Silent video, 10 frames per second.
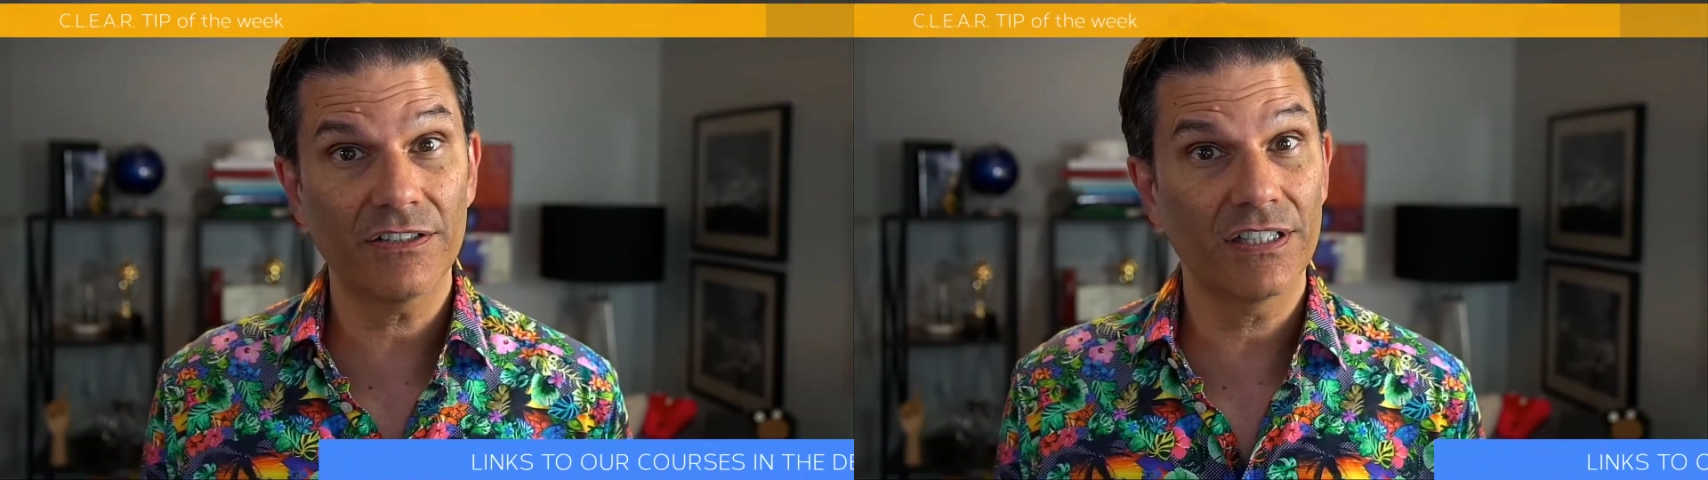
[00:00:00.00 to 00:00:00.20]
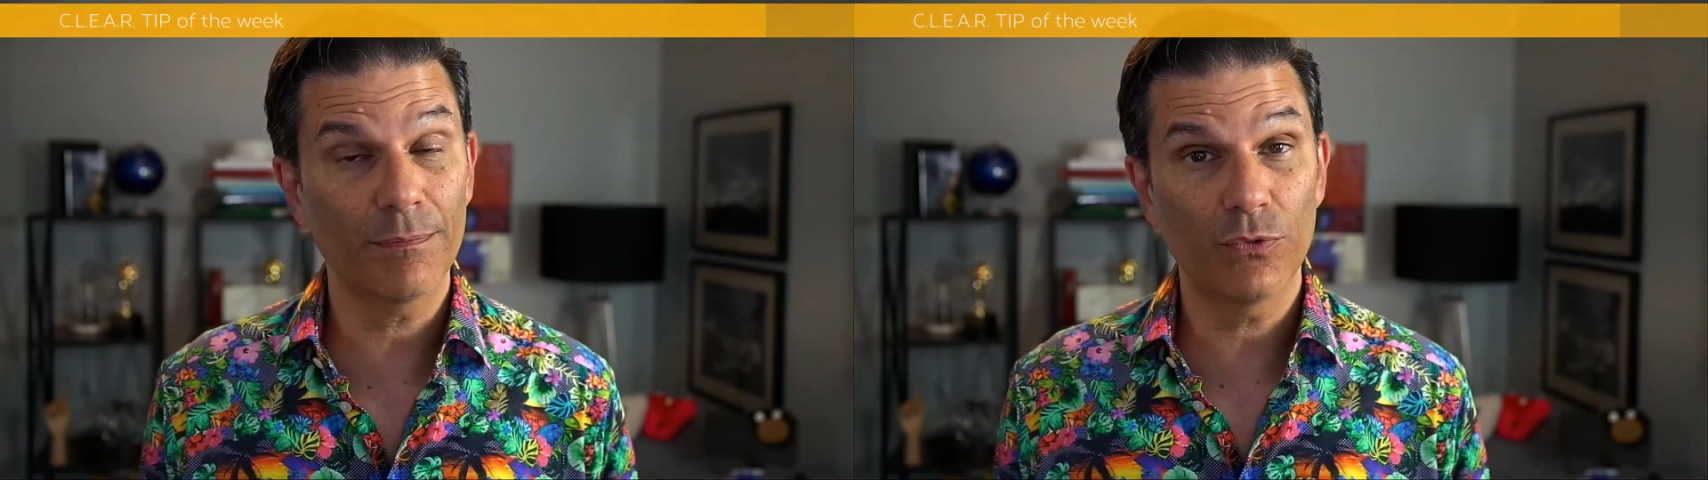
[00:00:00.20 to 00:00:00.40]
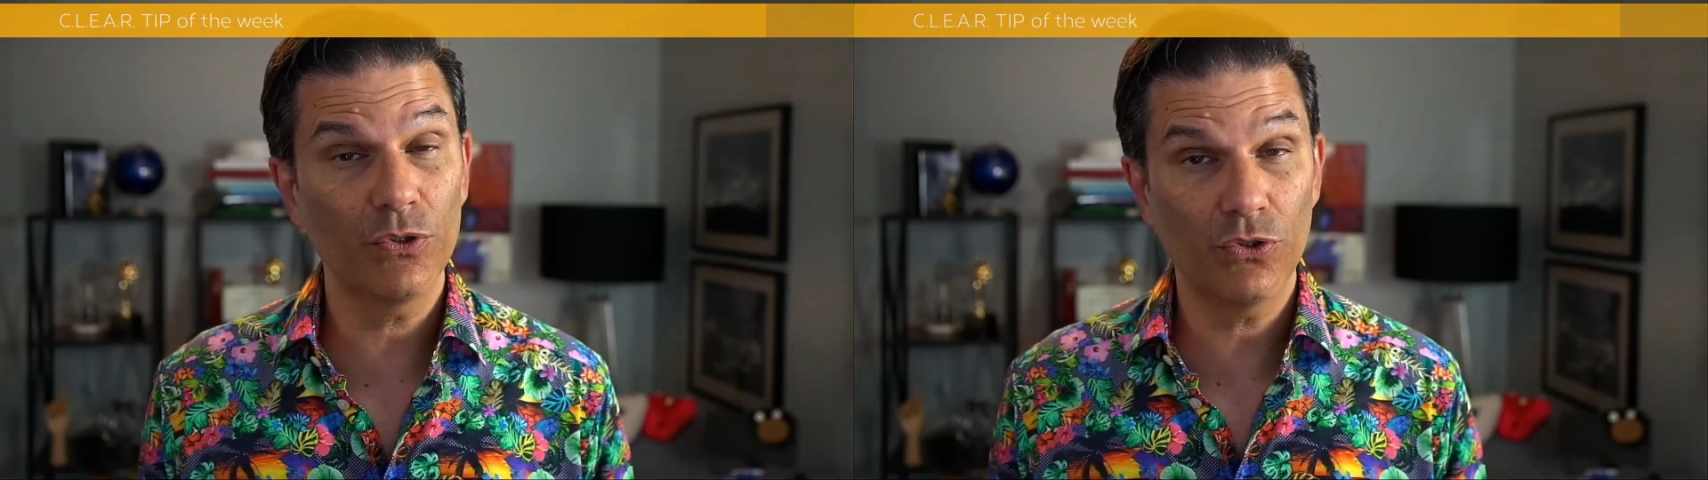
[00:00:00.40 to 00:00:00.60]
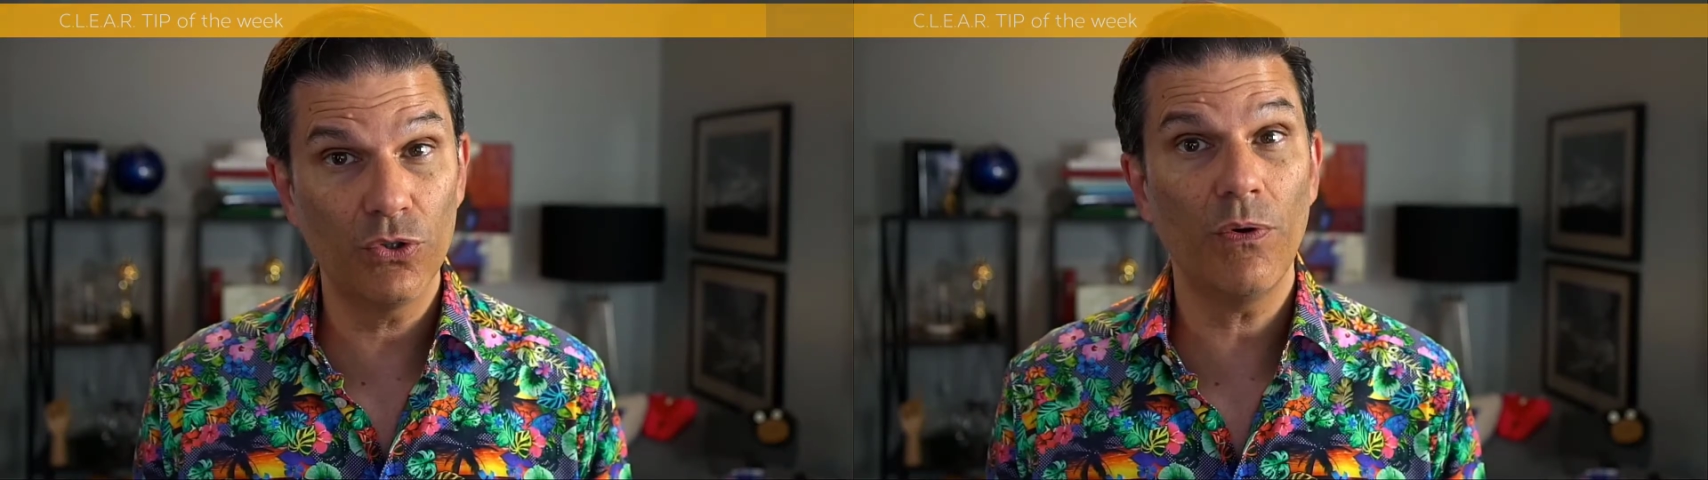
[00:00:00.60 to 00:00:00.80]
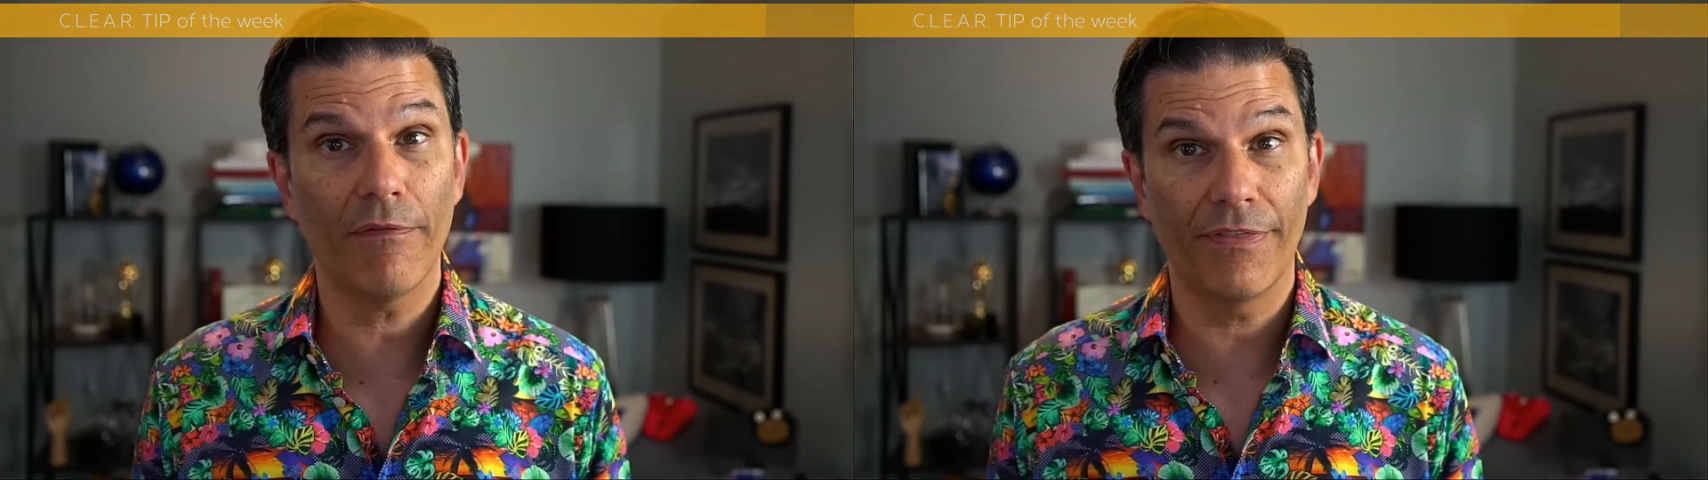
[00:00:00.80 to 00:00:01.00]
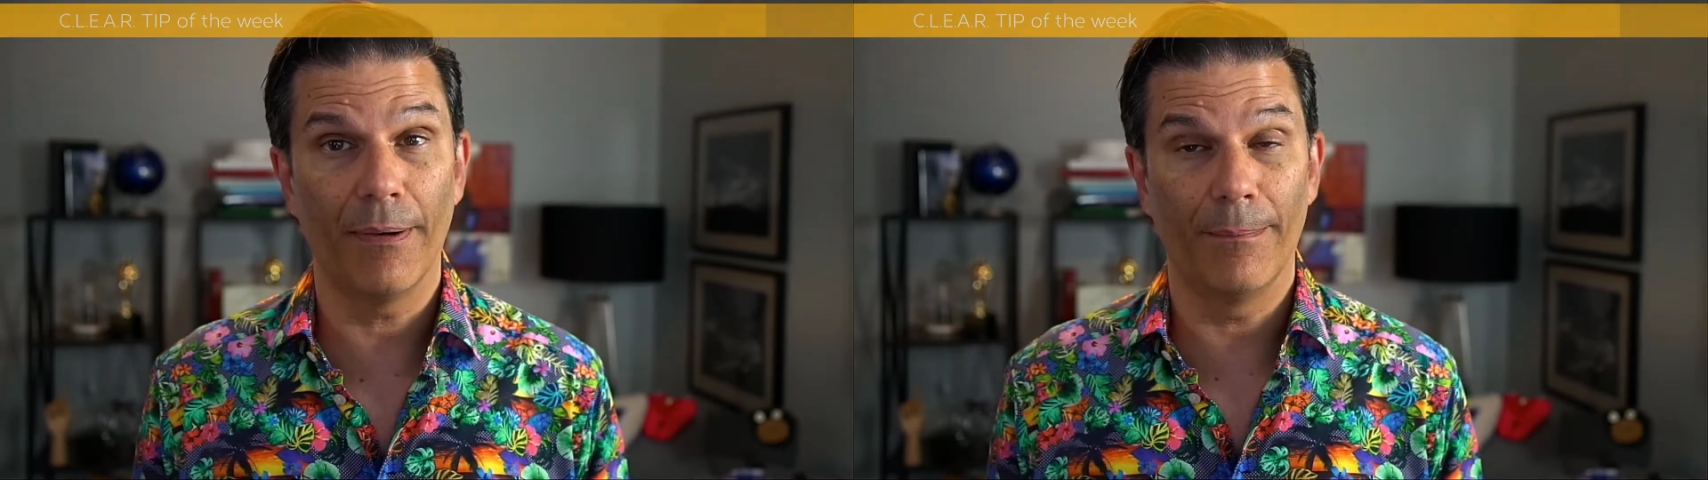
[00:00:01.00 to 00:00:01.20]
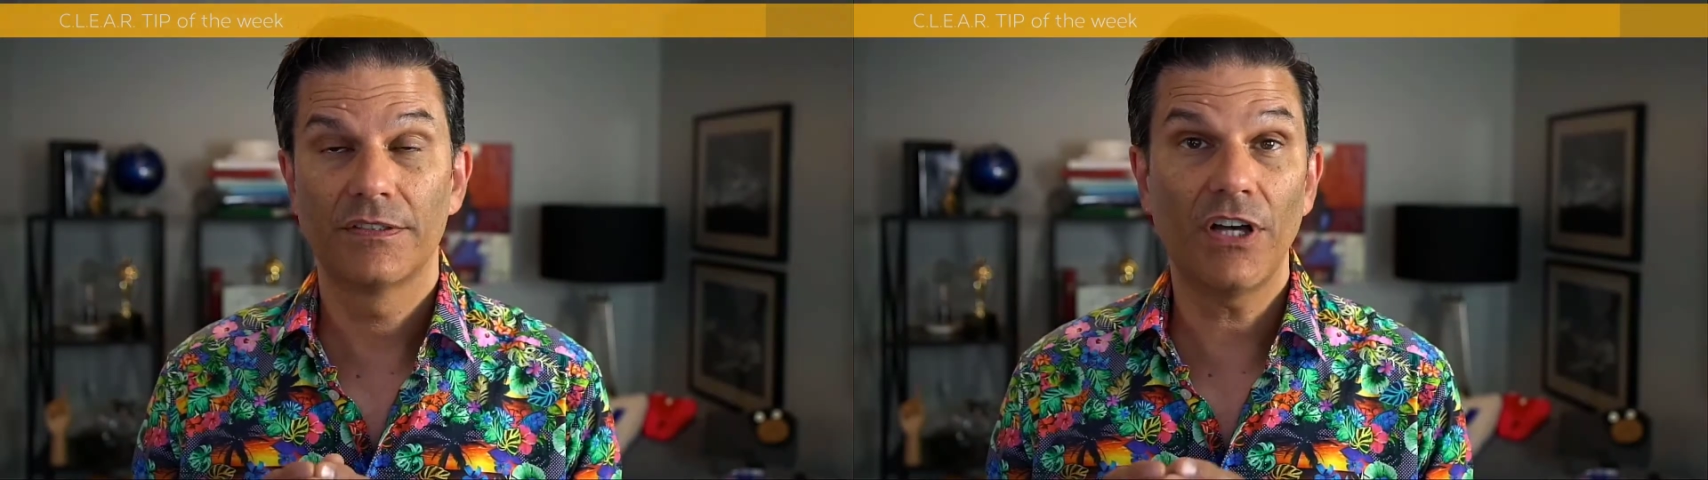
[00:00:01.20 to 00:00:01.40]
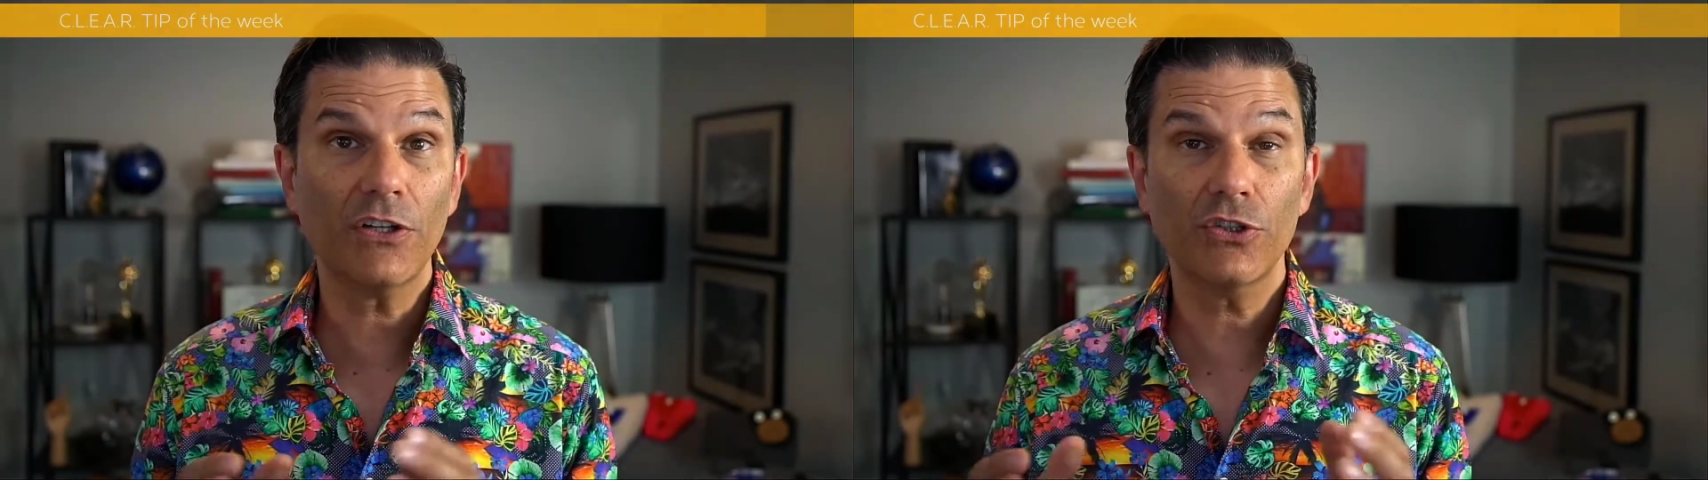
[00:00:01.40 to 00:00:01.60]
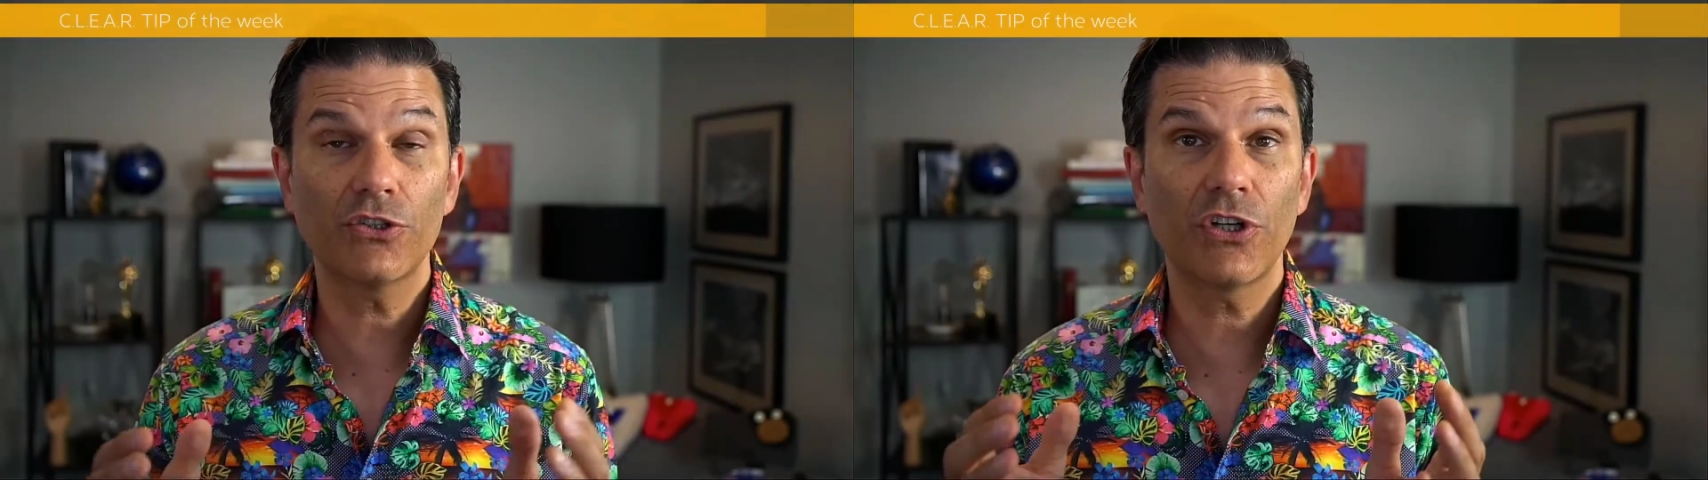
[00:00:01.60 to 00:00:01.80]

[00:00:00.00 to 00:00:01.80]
tip to two of them. Dr.